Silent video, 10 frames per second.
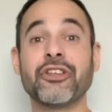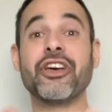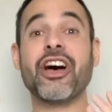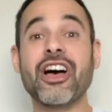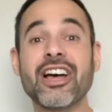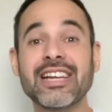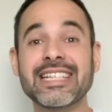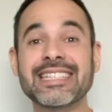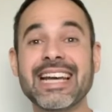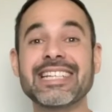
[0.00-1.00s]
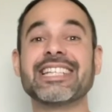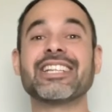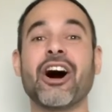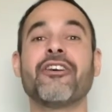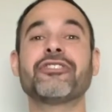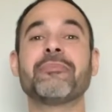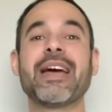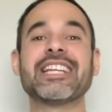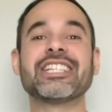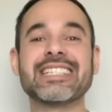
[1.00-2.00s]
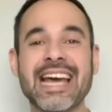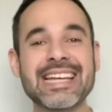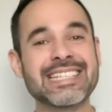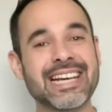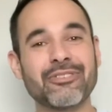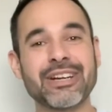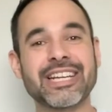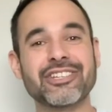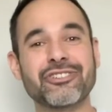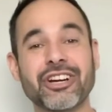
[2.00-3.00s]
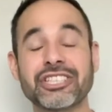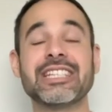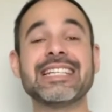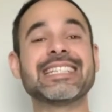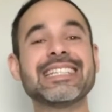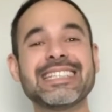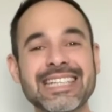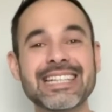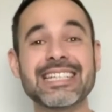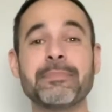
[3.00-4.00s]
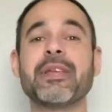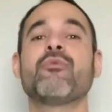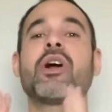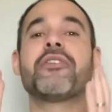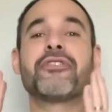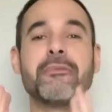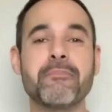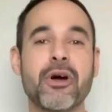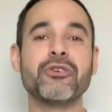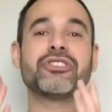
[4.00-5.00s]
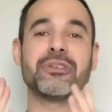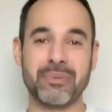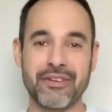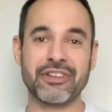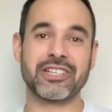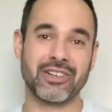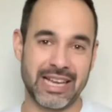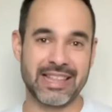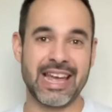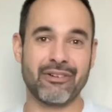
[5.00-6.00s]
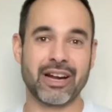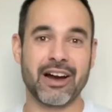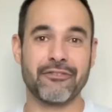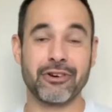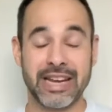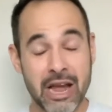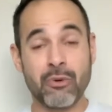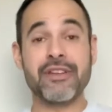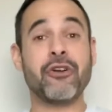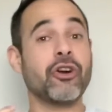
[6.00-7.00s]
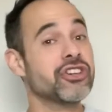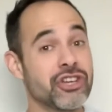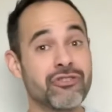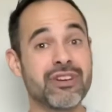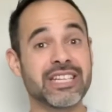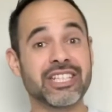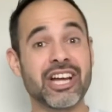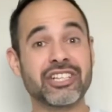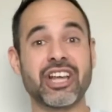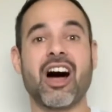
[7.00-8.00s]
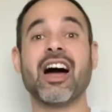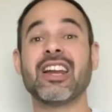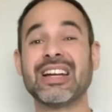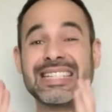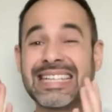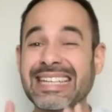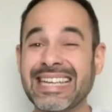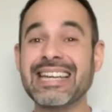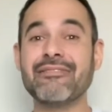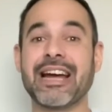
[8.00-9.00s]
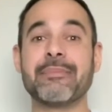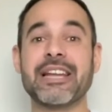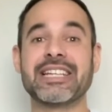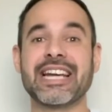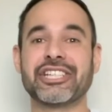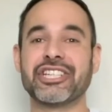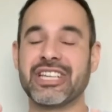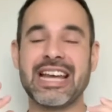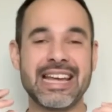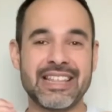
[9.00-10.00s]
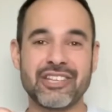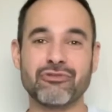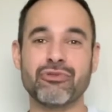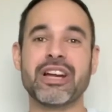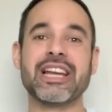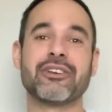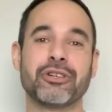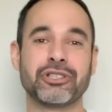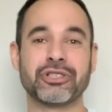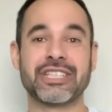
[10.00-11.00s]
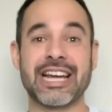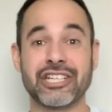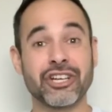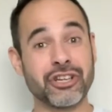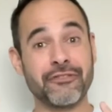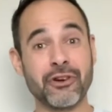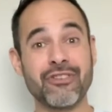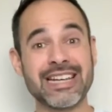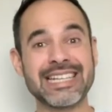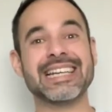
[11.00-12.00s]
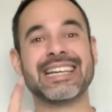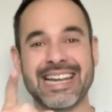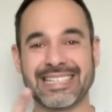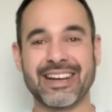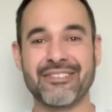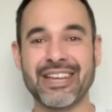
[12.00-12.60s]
So the early stages after a patient's ACL reconstruction is considered to be one of the most pivotal in their recovery. We've got new research that highlights the key recommendations in this really crucial stage. So if you're ready, let's dive